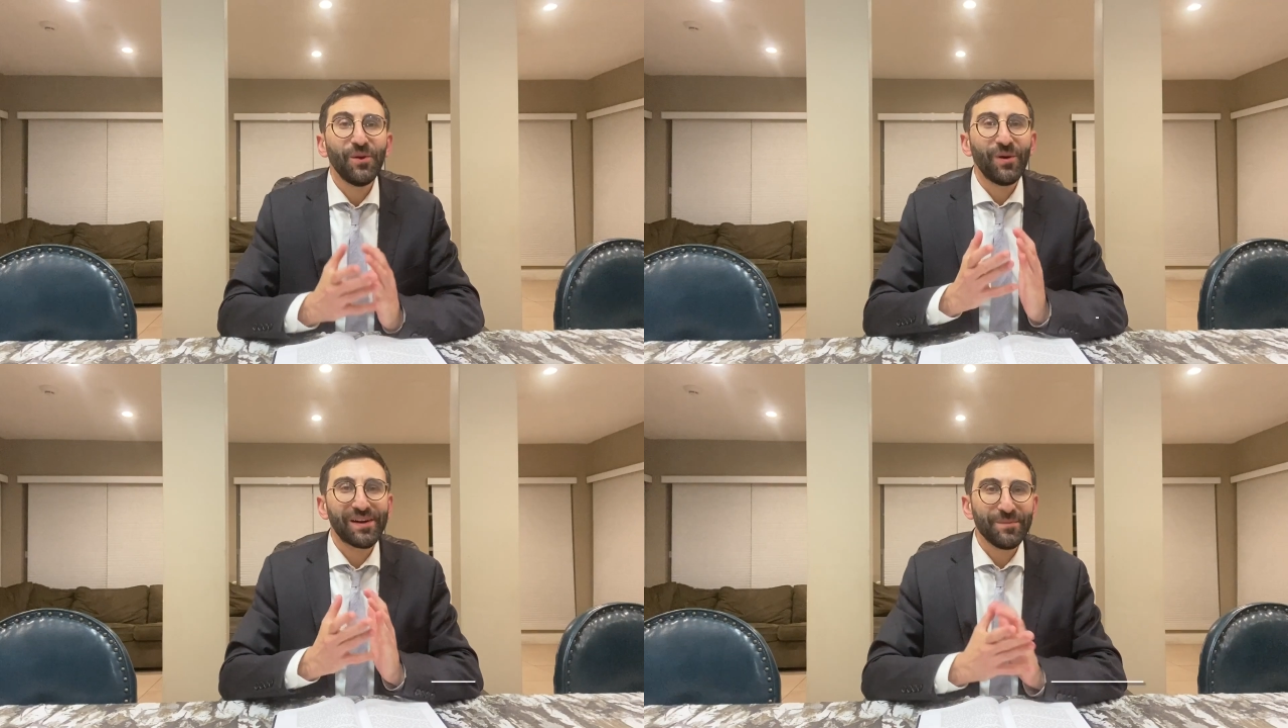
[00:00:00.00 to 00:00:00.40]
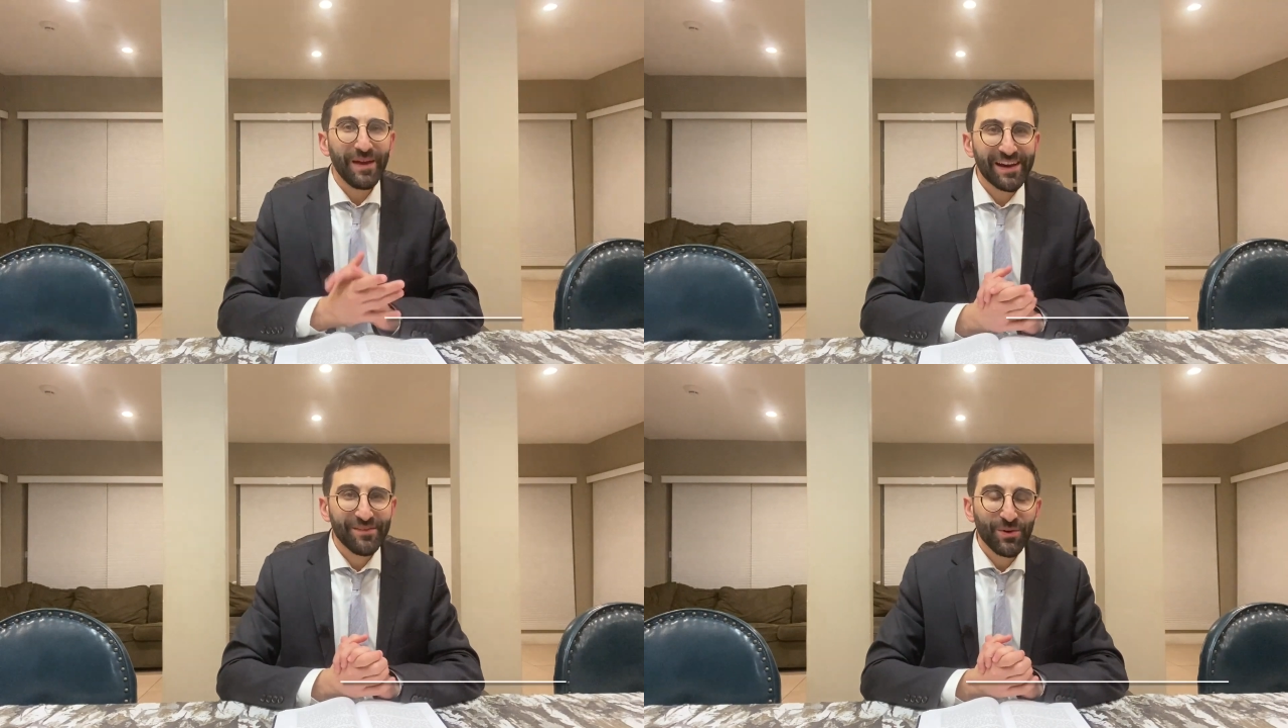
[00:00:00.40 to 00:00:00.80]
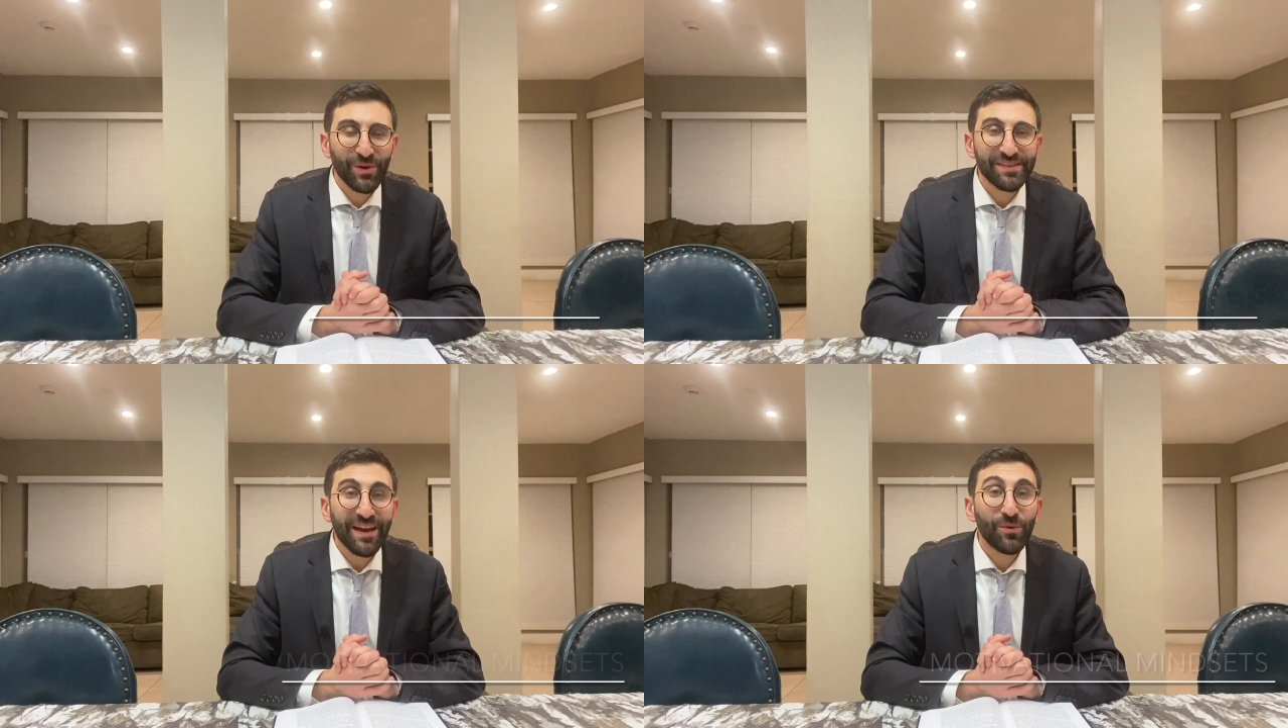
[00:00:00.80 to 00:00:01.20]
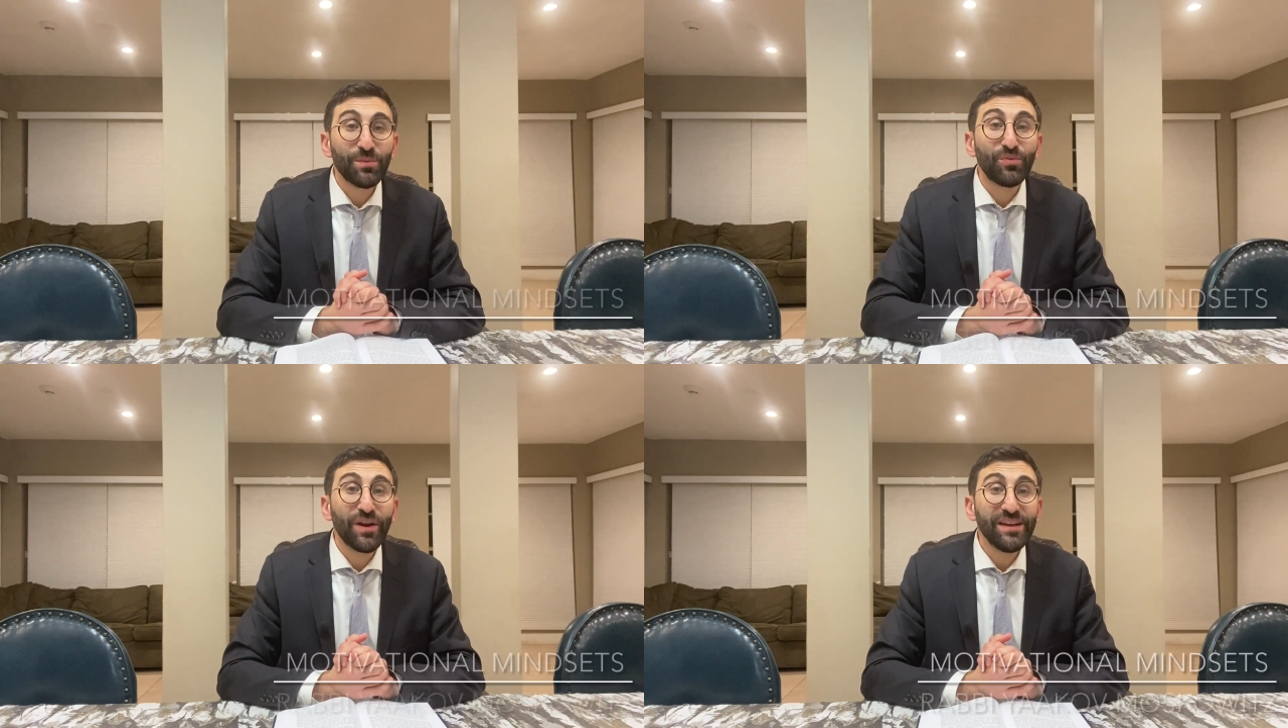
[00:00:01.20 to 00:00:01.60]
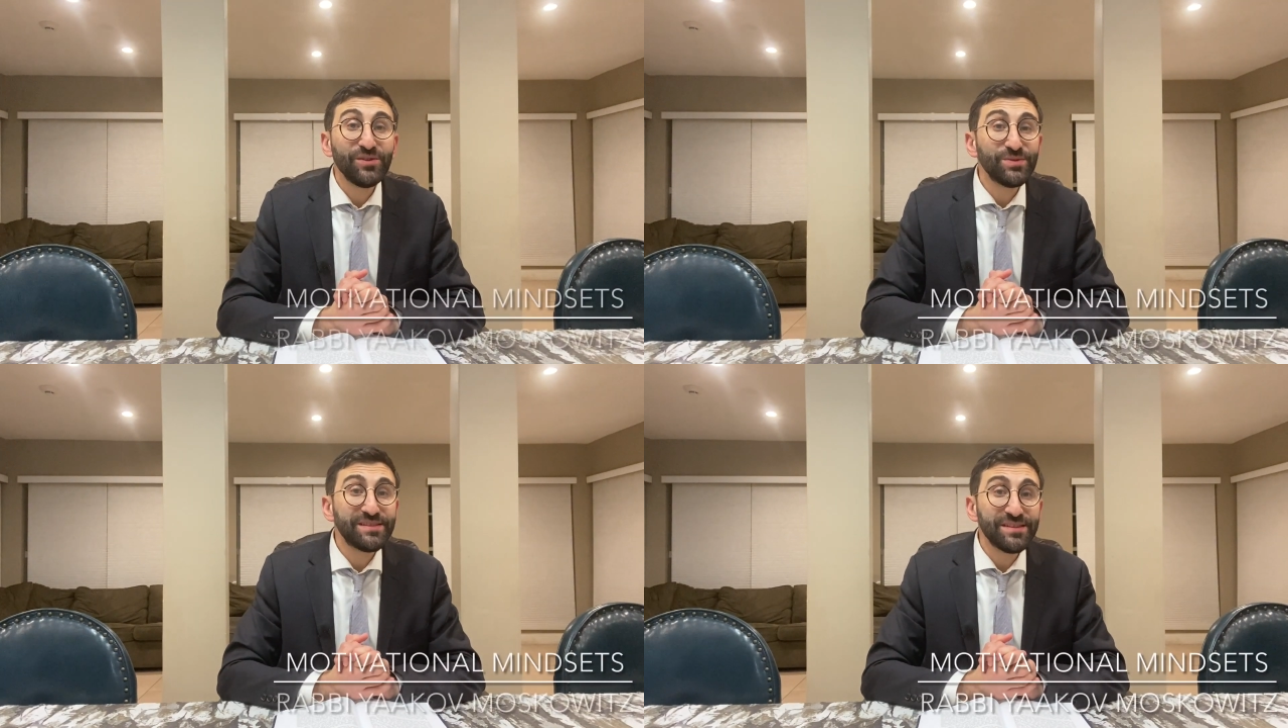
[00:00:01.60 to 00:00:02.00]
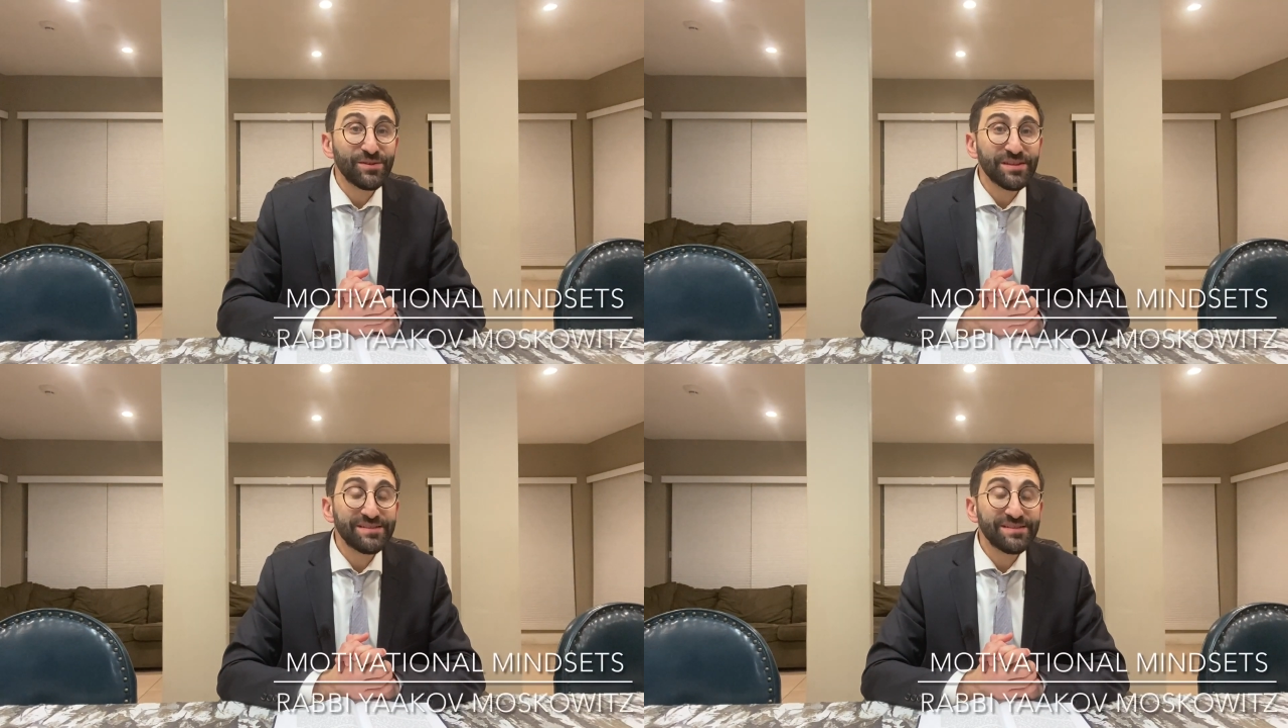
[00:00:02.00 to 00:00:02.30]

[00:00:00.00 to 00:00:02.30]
Welcome back, everyone, to our brand new series